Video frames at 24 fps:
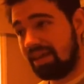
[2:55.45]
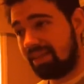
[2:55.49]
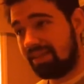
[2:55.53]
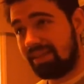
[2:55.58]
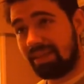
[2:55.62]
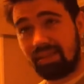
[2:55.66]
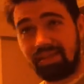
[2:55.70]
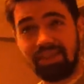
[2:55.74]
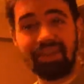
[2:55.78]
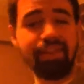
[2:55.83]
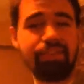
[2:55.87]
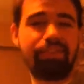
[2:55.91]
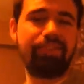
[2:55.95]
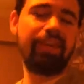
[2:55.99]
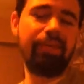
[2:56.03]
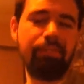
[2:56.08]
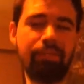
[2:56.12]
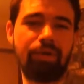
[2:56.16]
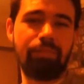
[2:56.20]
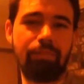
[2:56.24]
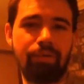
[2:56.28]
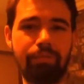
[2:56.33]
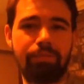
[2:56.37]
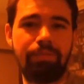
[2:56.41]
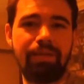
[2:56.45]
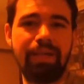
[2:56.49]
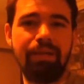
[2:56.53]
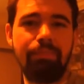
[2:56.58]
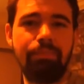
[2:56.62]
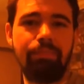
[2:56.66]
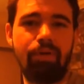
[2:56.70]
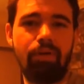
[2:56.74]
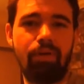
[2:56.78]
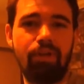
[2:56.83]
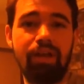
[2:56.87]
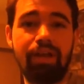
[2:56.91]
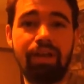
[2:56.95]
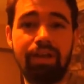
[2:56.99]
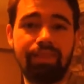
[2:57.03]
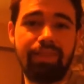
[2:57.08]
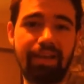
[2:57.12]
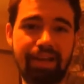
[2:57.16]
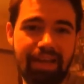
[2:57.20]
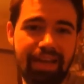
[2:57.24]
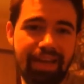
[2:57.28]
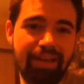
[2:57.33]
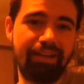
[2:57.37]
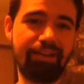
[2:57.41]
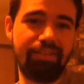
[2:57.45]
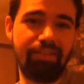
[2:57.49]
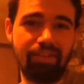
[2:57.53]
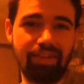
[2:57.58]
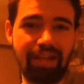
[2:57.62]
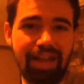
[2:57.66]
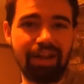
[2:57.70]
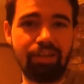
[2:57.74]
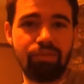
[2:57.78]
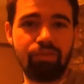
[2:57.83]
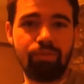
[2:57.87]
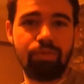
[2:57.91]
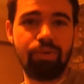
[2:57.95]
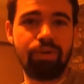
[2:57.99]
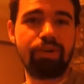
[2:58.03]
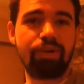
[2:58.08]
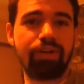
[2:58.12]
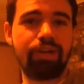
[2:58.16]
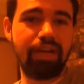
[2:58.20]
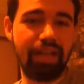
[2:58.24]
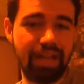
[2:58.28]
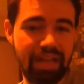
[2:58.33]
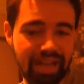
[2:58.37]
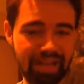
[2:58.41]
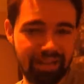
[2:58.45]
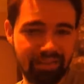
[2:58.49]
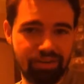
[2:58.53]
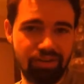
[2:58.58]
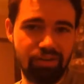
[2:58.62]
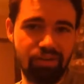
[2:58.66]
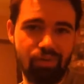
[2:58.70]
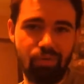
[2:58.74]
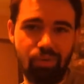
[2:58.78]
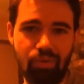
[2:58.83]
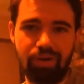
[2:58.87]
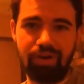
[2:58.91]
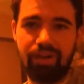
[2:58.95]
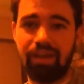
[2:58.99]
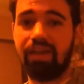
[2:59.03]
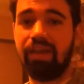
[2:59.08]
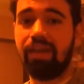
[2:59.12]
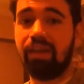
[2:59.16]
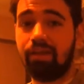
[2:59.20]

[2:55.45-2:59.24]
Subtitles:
the exact same number of people that hated the last one are going to hate the new one.